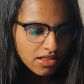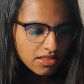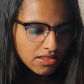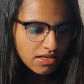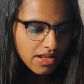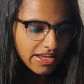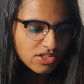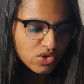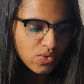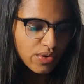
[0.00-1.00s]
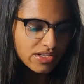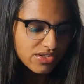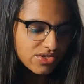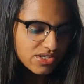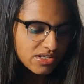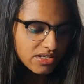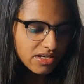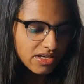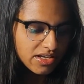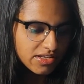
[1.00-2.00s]
The next question
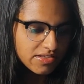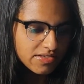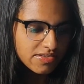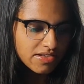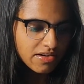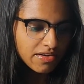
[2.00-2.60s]
is